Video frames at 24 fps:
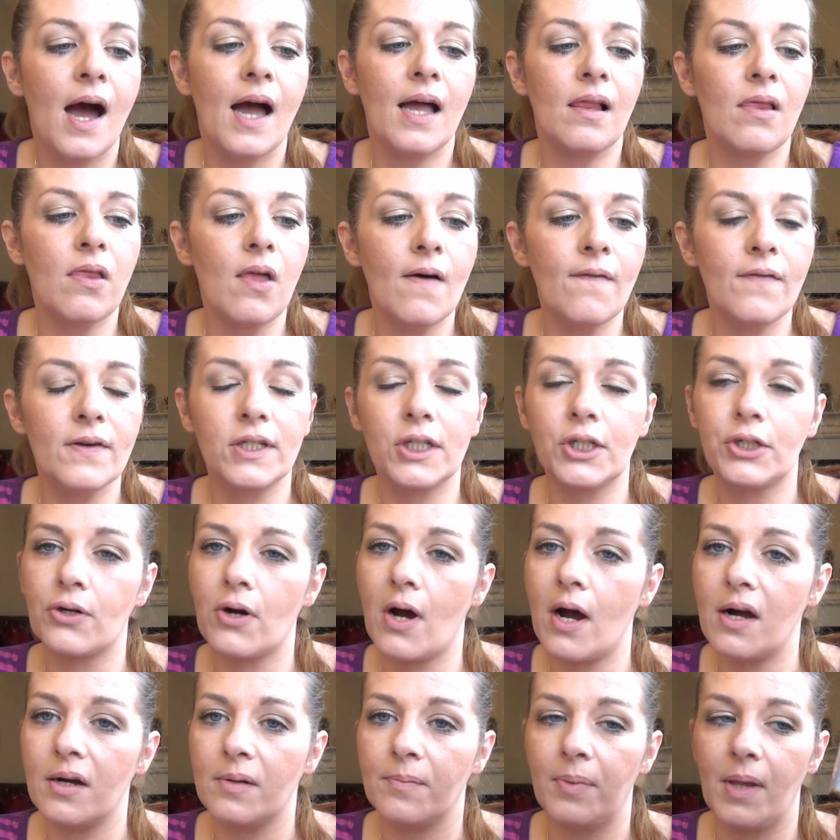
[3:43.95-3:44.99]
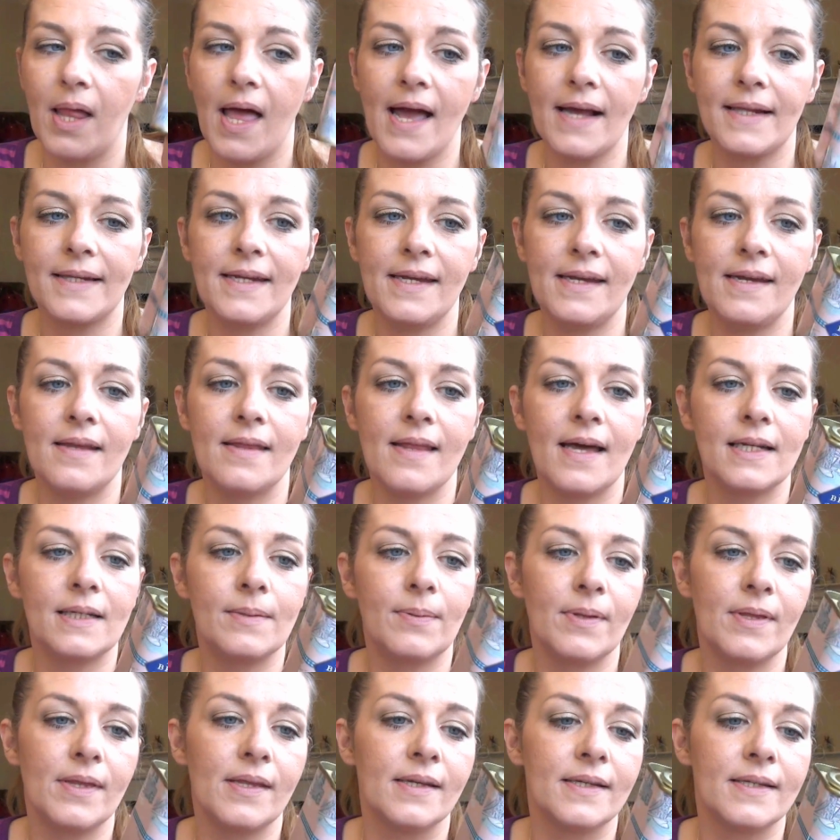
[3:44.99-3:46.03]
I love a strong black tea. And that's
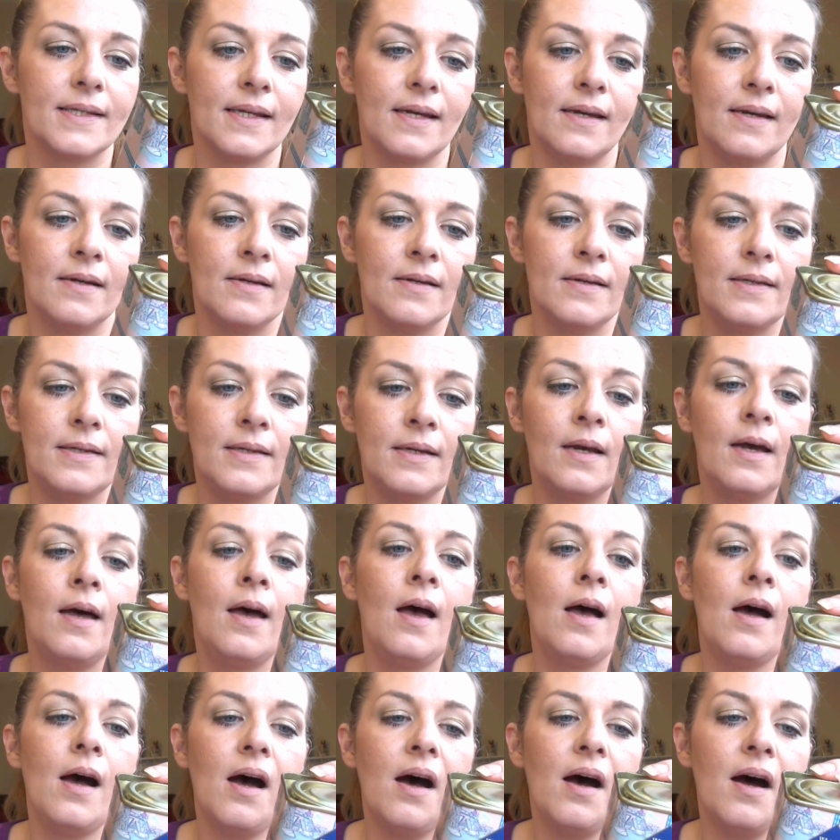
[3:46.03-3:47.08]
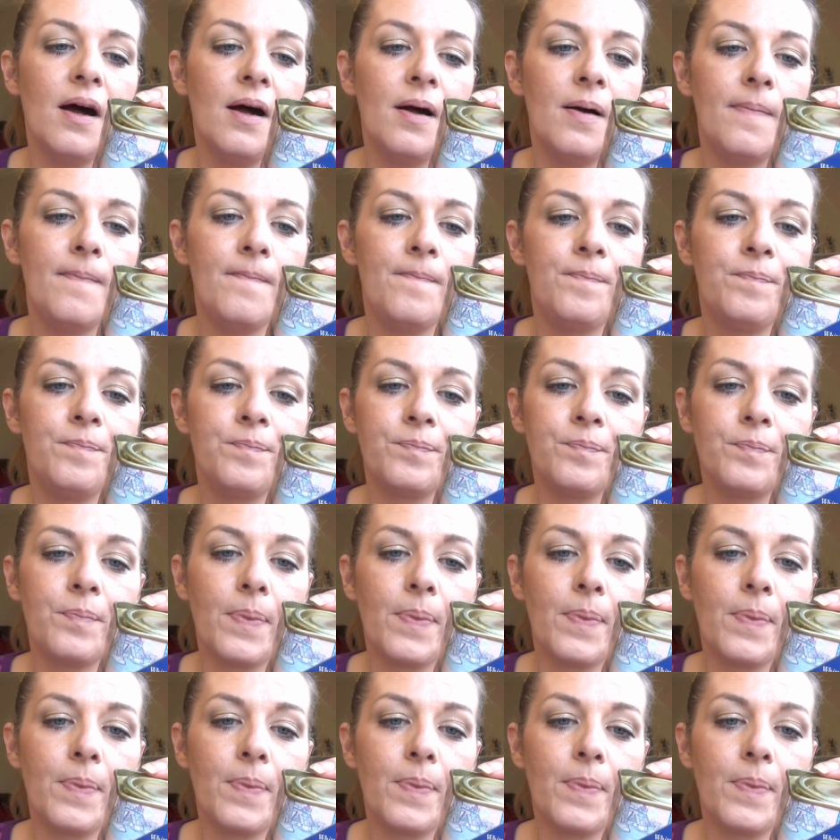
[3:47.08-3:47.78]
what this is. Um,